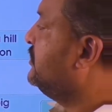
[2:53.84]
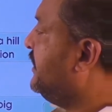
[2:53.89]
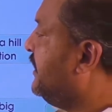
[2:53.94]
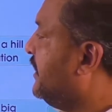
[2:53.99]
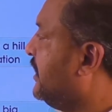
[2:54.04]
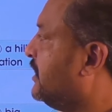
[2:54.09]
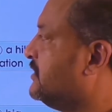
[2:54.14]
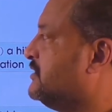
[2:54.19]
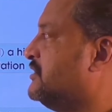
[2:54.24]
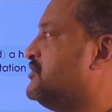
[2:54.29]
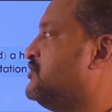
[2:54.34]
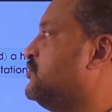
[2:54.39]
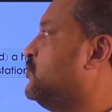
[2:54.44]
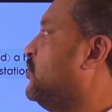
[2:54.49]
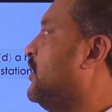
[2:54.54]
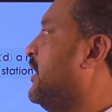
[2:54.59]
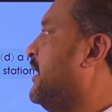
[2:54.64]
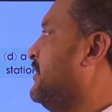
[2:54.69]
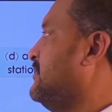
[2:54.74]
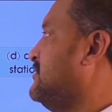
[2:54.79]
there are the two
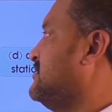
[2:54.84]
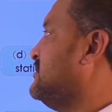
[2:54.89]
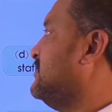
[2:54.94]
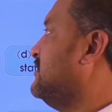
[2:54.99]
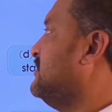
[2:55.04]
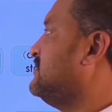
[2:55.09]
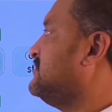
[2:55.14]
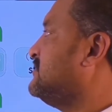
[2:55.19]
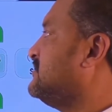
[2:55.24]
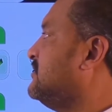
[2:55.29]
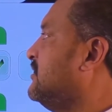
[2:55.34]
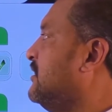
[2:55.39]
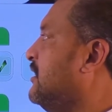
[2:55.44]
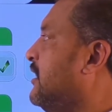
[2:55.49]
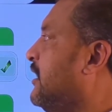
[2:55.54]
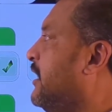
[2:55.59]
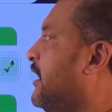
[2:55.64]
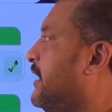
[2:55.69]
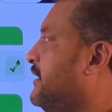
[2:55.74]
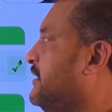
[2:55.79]
answers.
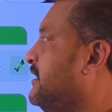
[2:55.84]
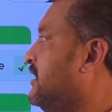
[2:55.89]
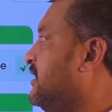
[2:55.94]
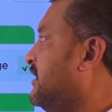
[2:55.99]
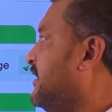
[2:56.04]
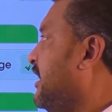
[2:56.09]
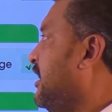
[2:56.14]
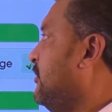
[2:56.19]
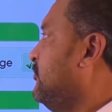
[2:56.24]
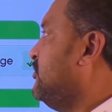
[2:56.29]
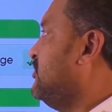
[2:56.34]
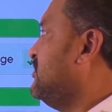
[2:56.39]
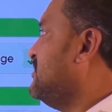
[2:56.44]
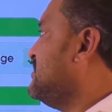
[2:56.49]
Anil came to